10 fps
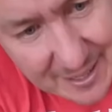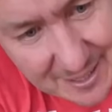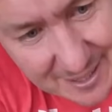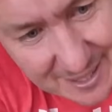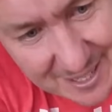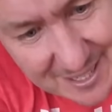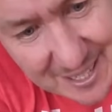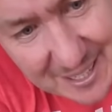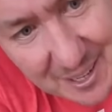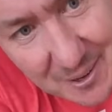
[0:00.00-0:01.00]
So this
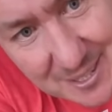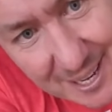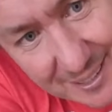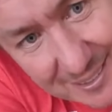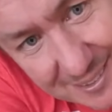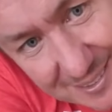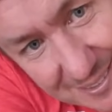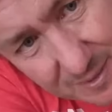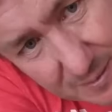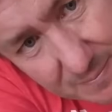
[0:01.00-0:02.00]
thing goes in.
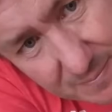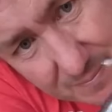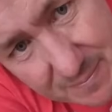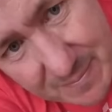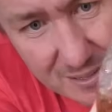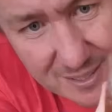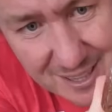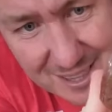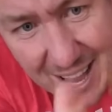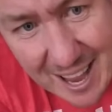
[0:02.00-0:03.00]
So
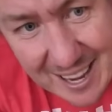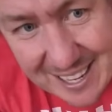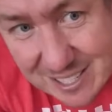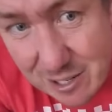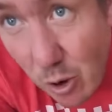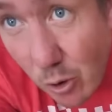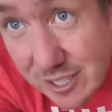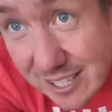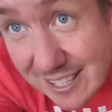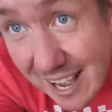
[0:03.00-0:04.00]
that is
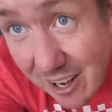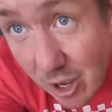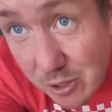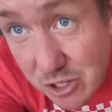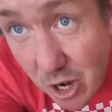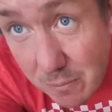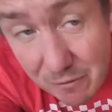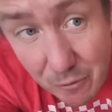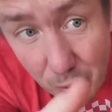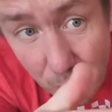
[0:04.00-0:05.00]
locked in there like we showed
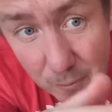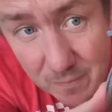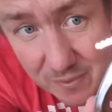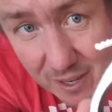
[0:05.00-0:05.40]
before.